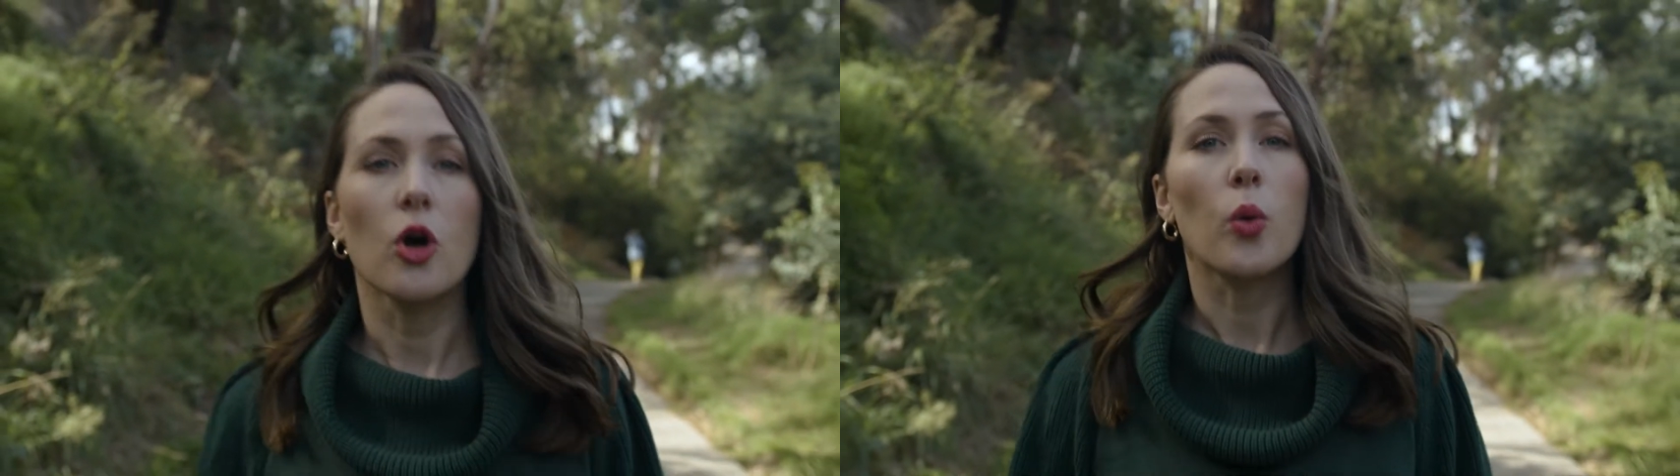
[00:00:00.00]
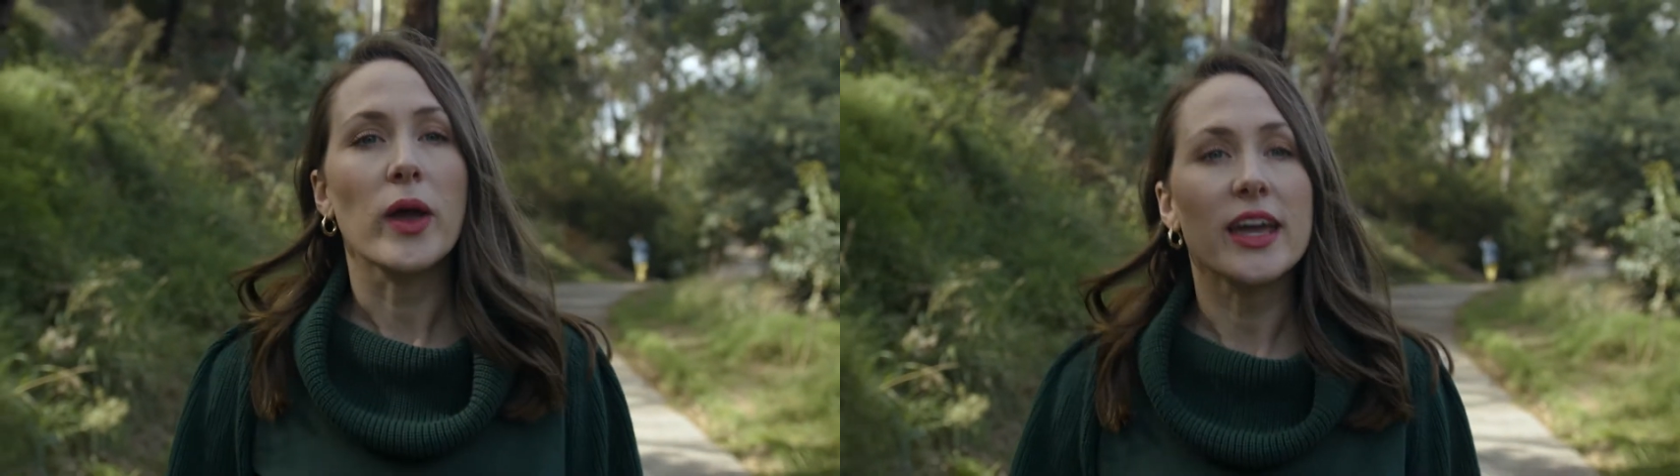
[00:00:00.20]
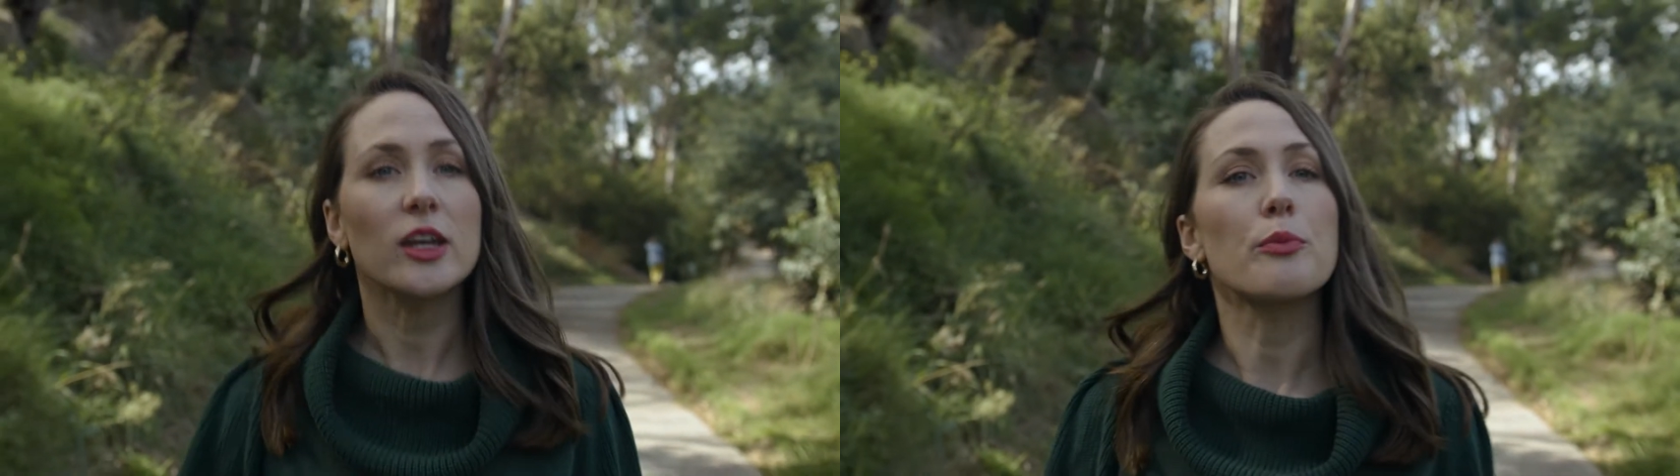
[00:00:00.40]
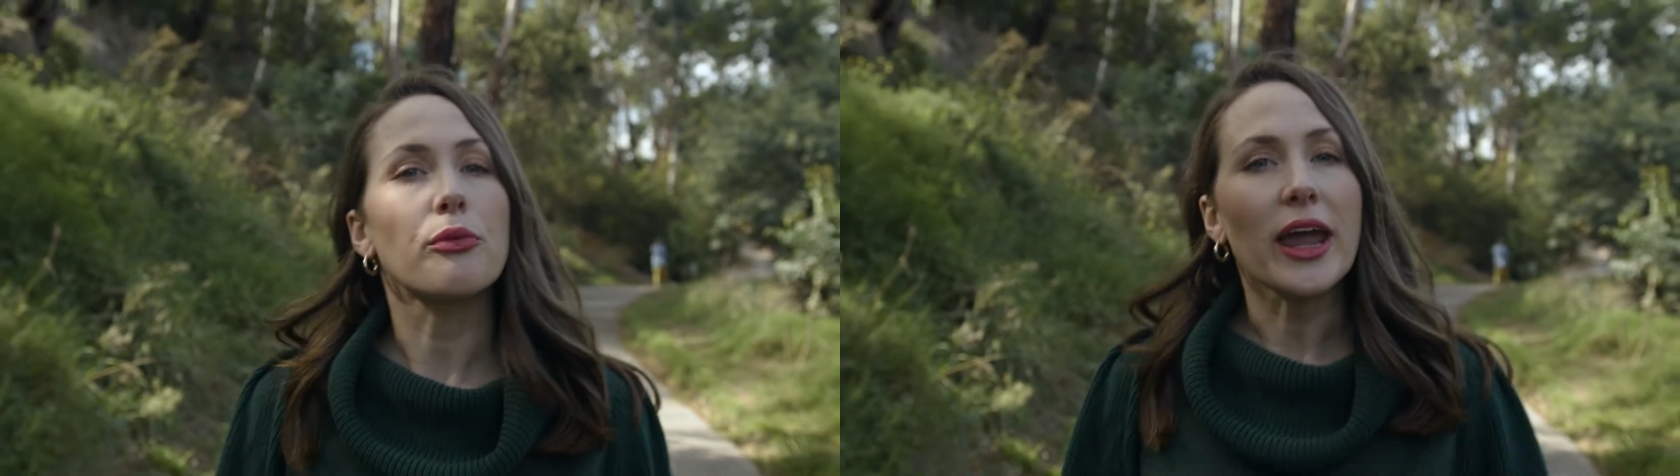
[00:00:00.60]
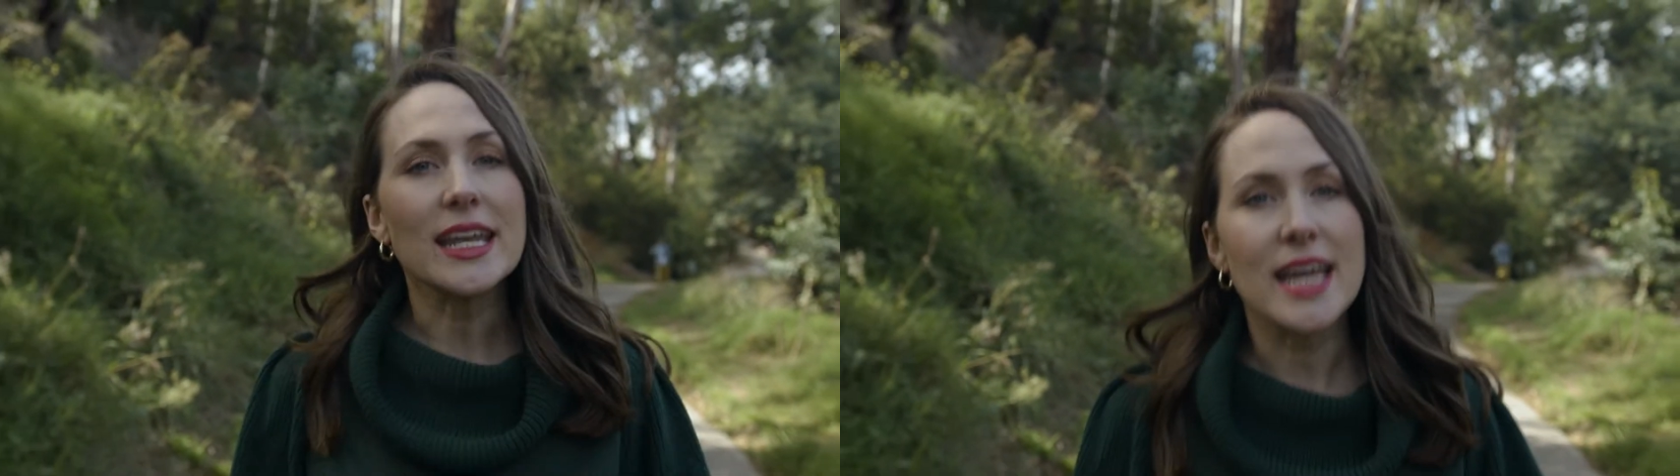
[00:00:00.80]
we're going to
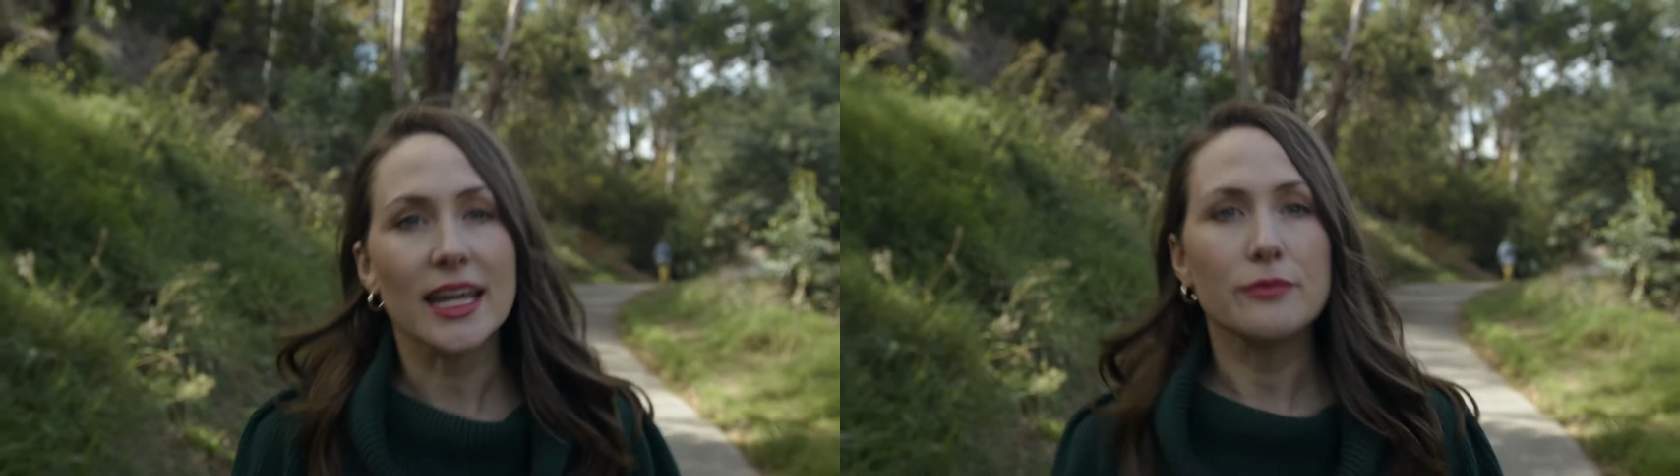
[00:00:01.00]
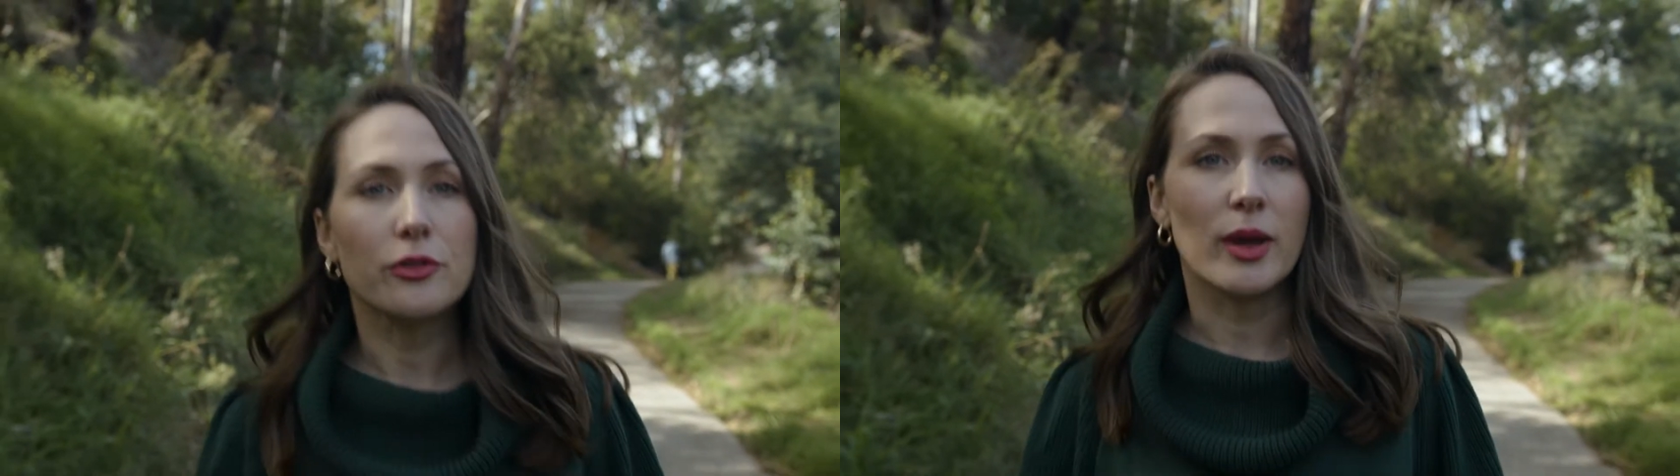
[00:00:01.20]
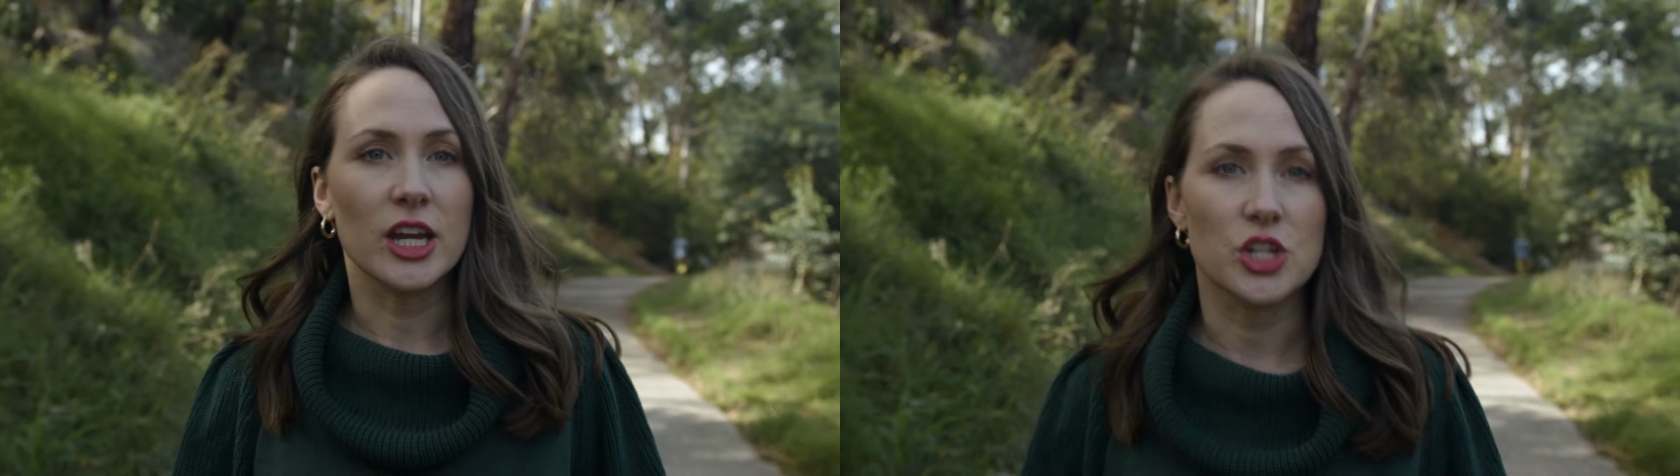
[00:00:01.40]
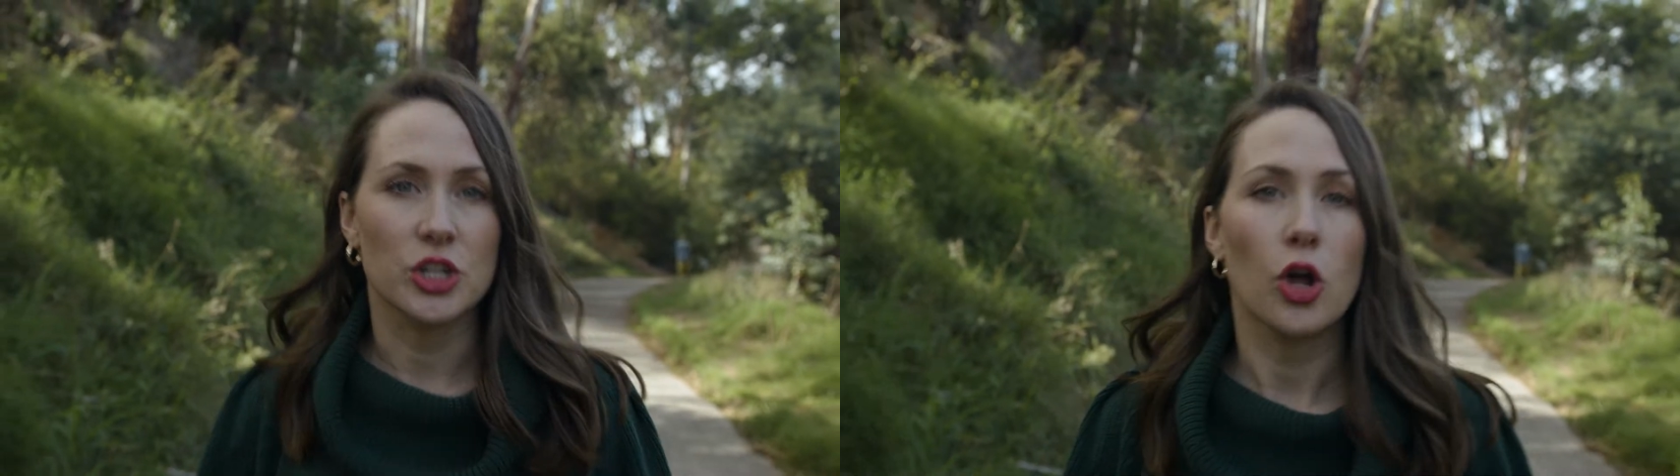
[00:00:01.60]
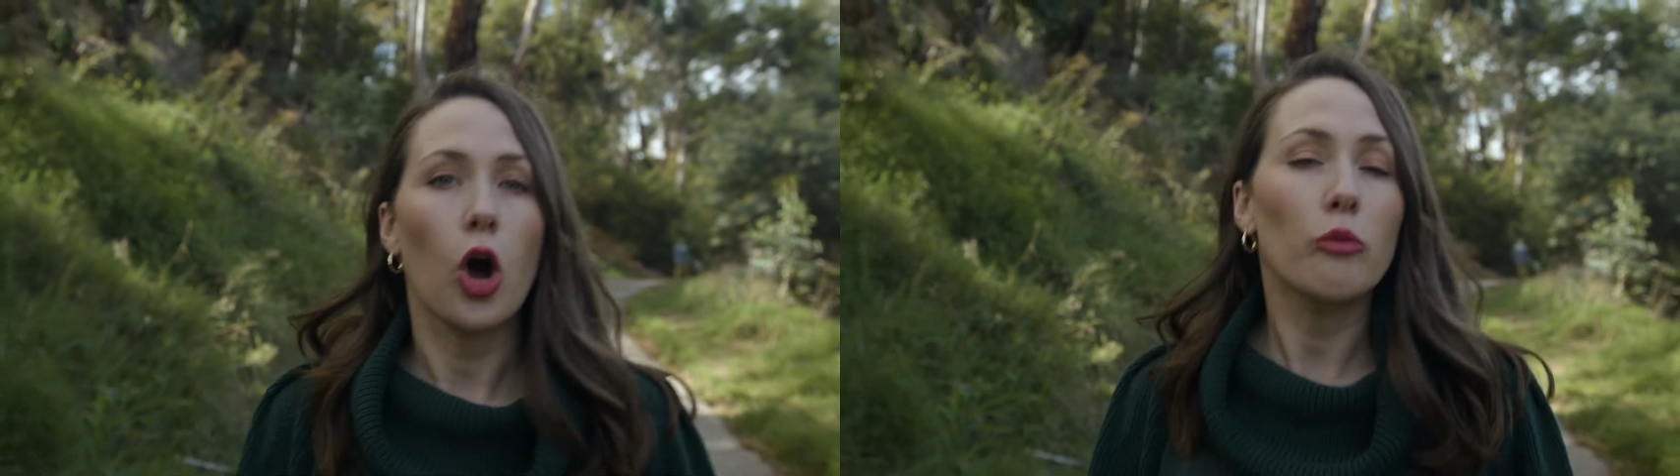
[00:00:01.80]
break down information